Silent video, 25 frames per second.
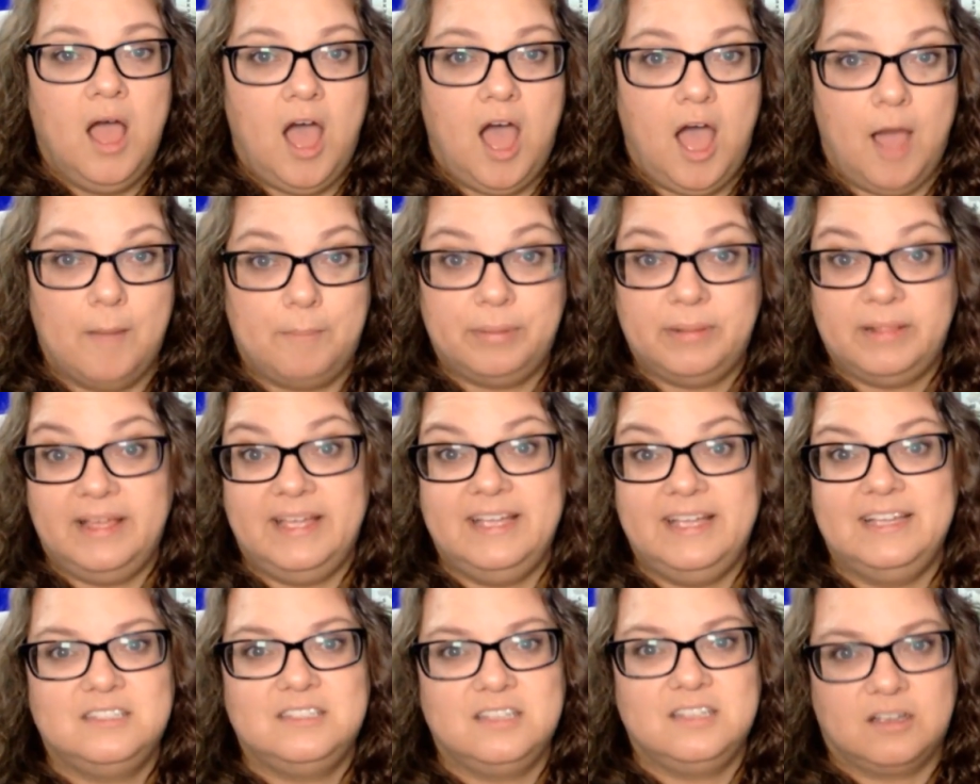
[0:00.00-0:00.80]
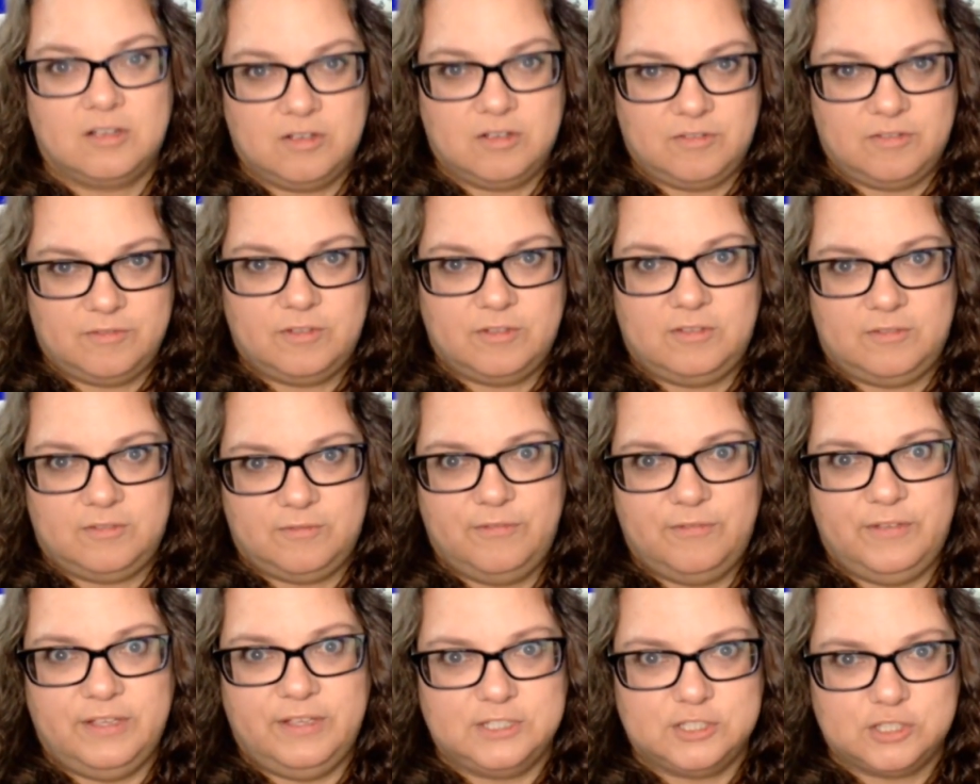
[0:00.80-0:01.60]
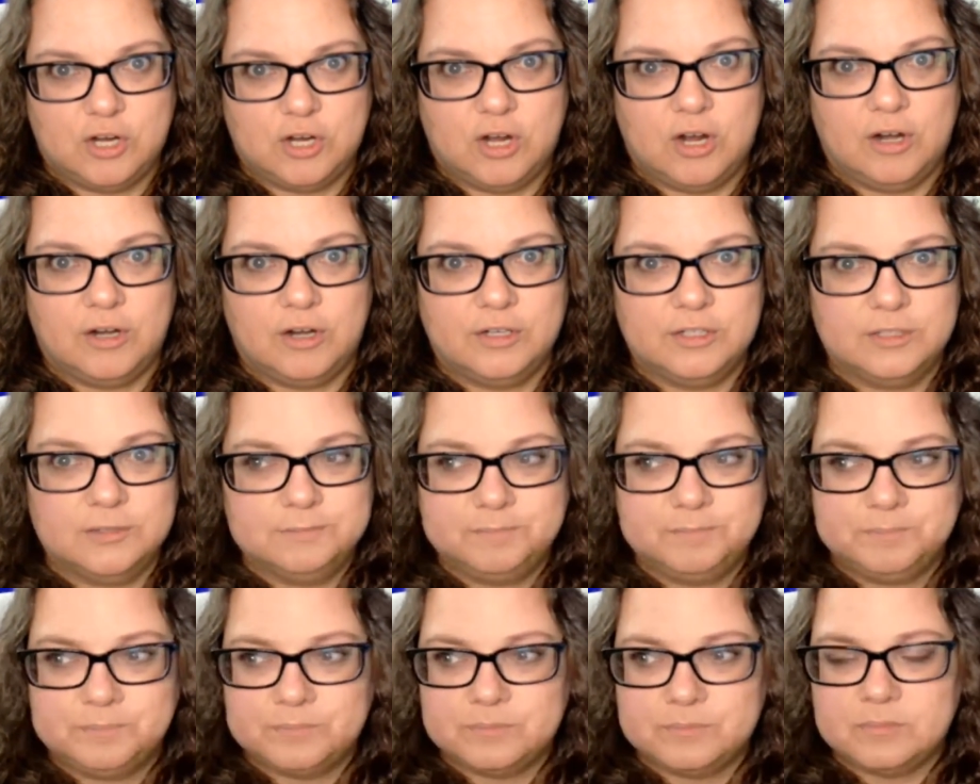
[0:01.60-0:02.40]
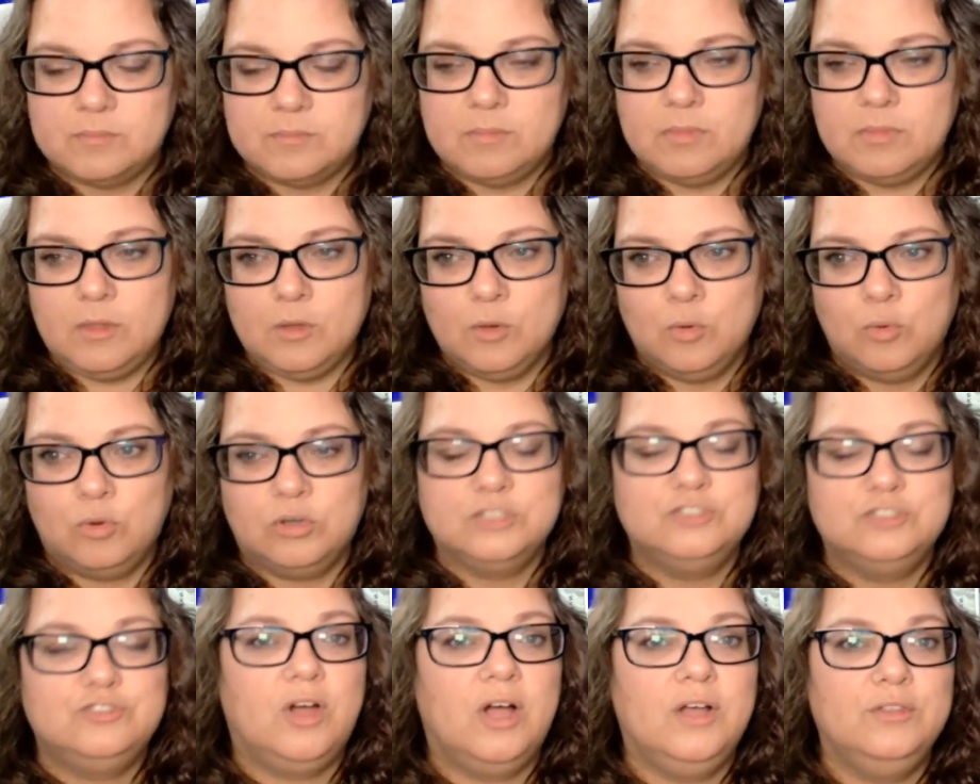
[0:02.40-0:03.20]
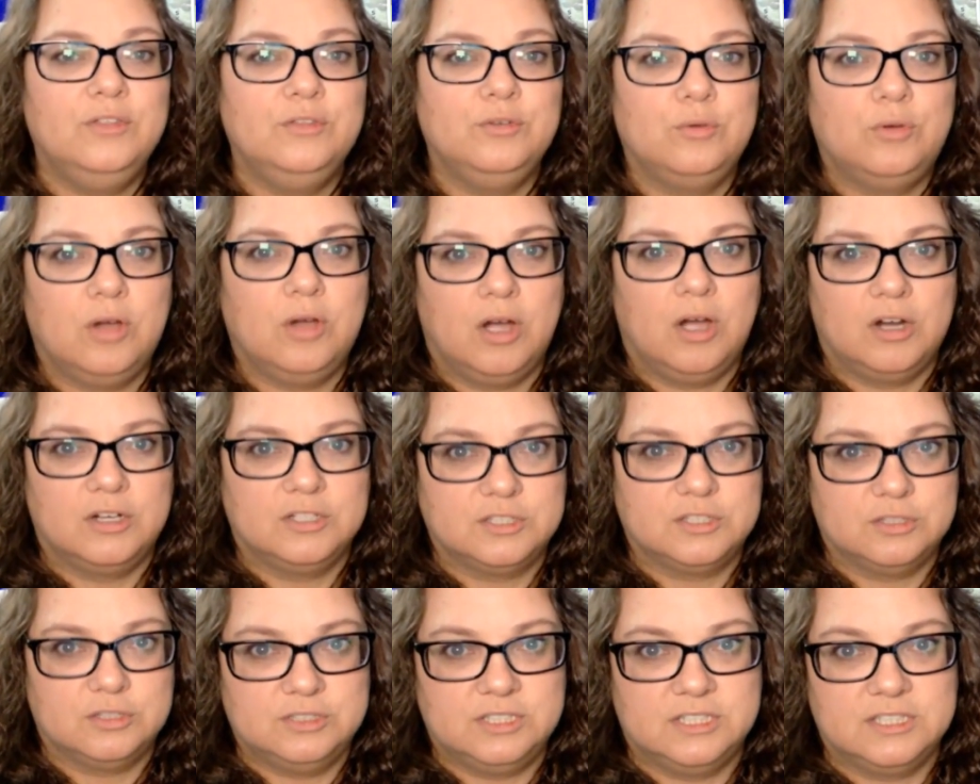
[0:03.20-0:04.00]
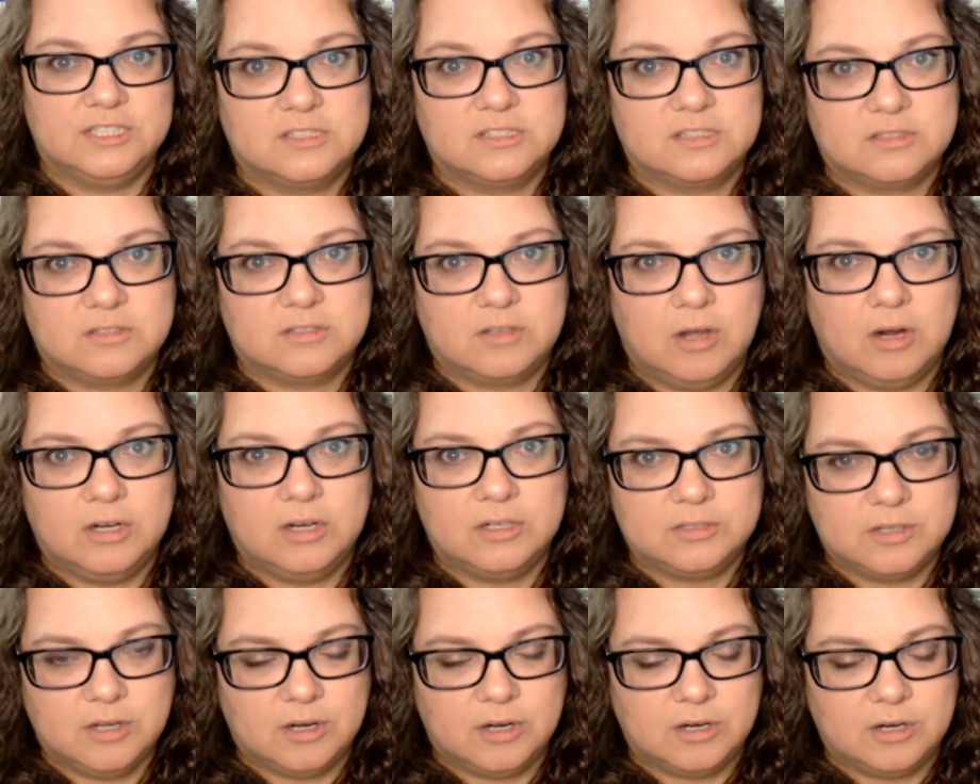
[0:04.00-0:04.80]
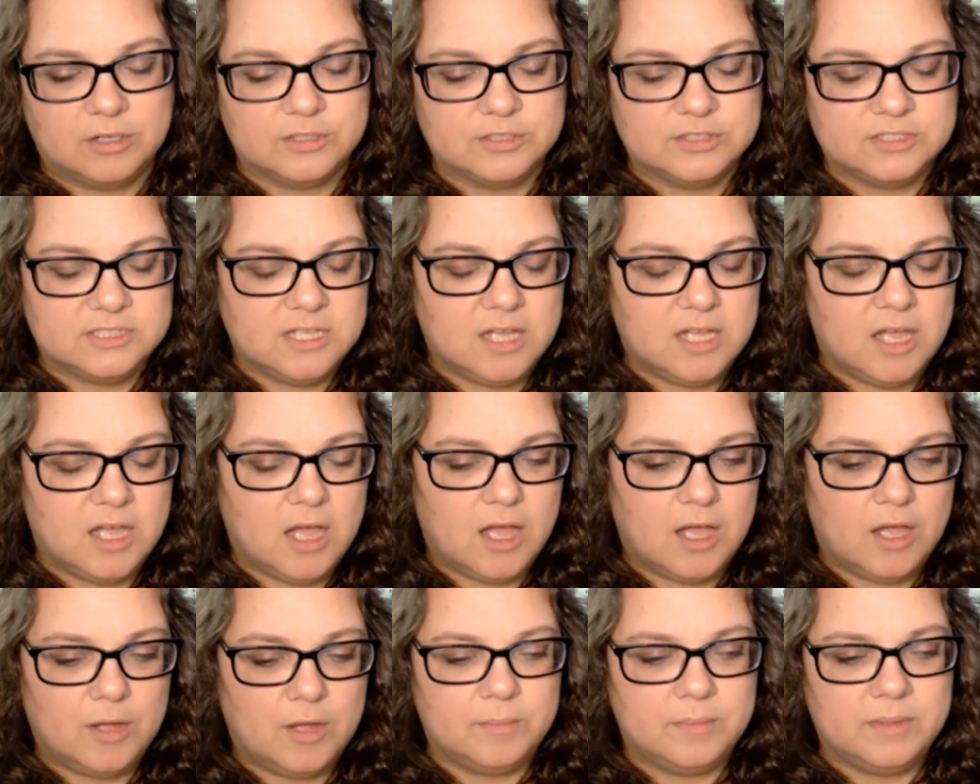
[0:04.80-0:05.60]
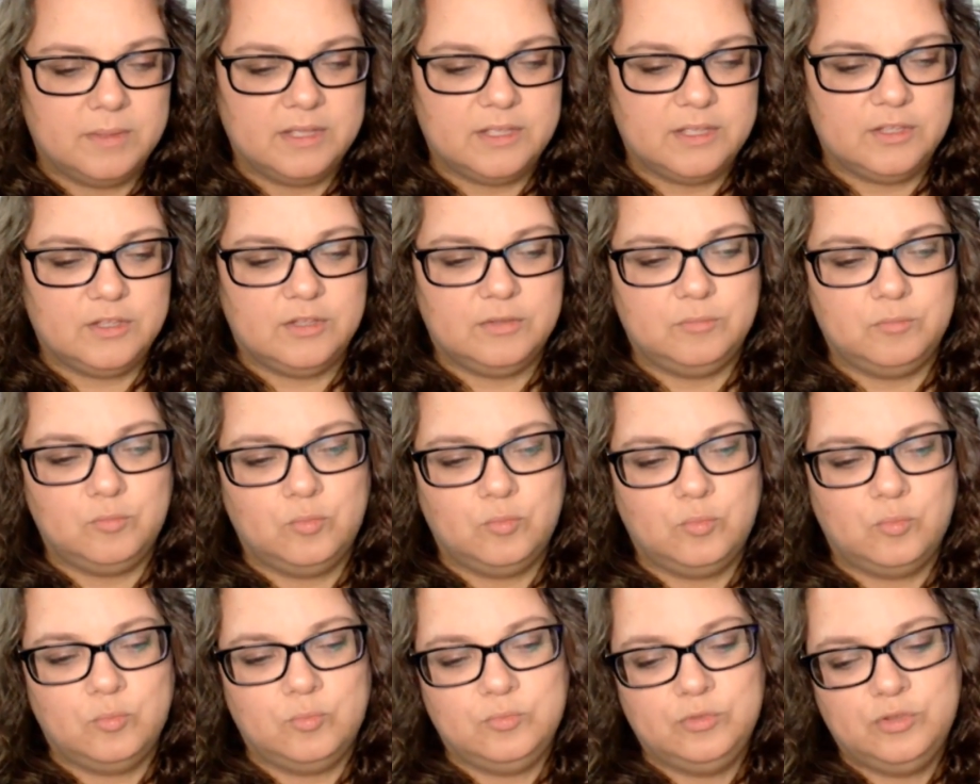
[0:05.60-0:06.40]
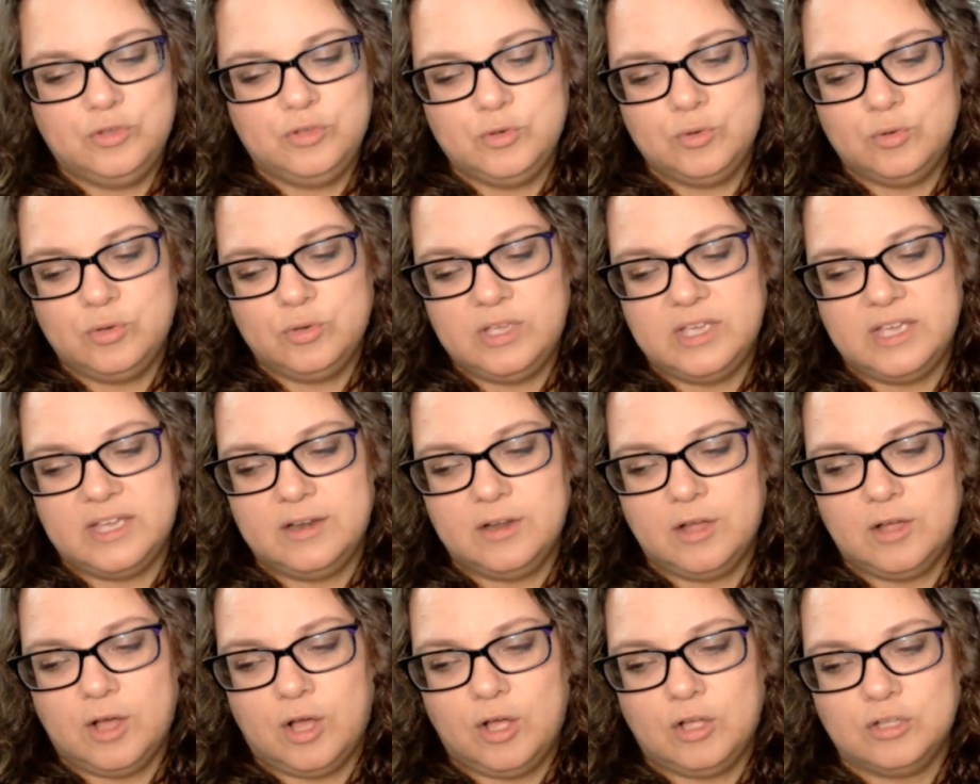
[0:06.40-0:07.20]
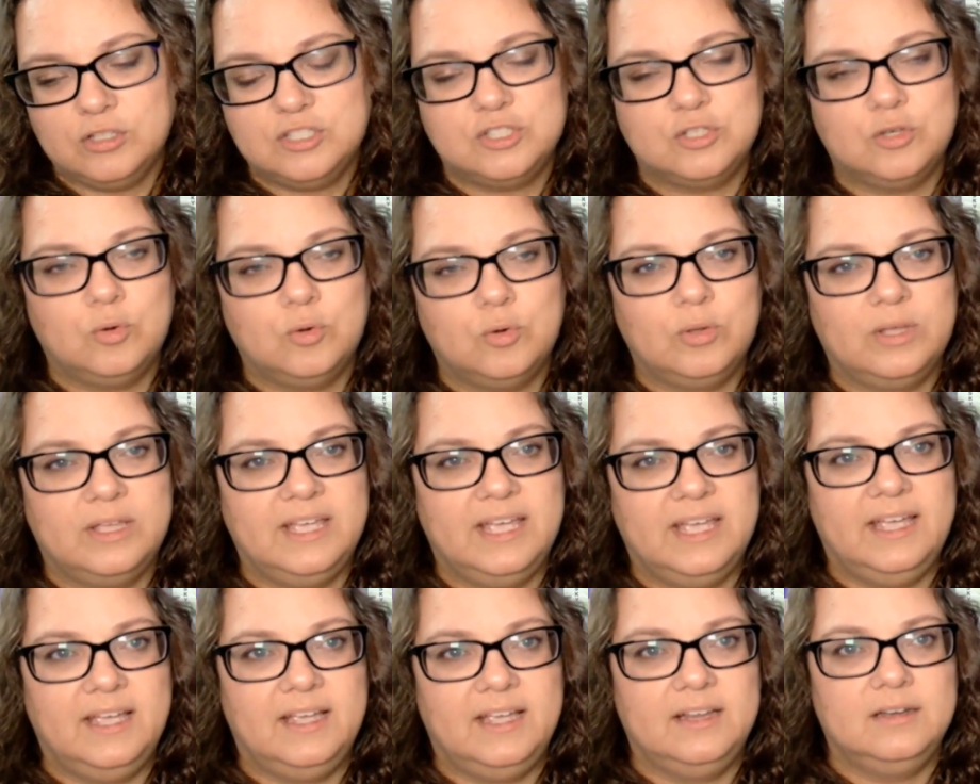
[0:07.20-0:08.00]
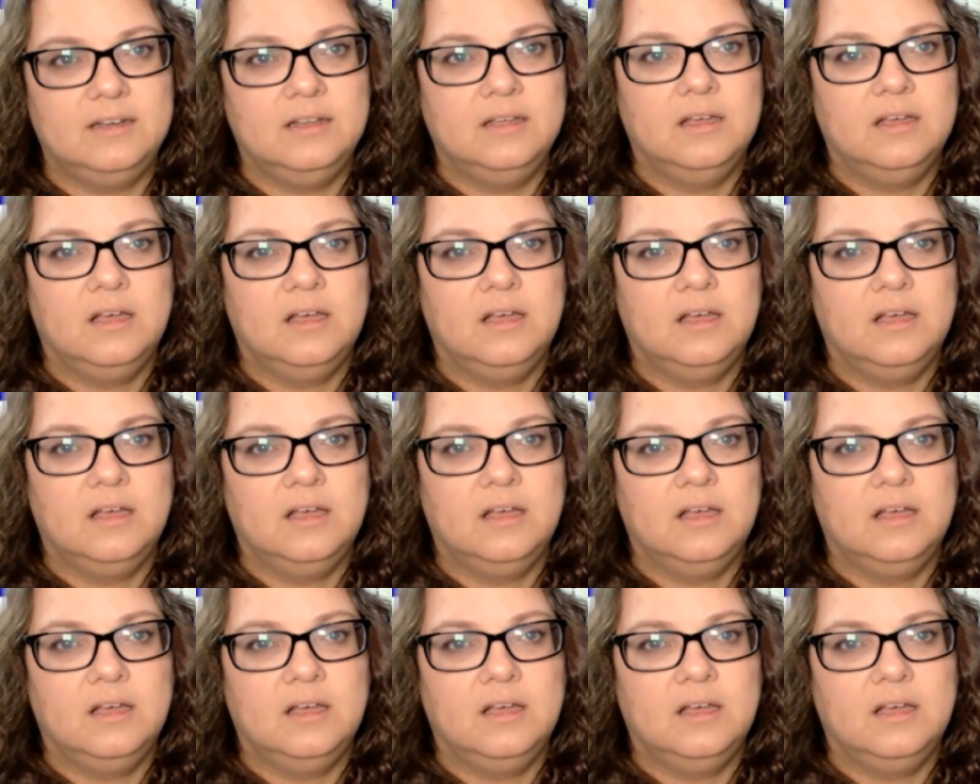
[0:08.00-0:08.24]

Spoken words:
place a fish card or draw new cards or discard cards. And you can also gain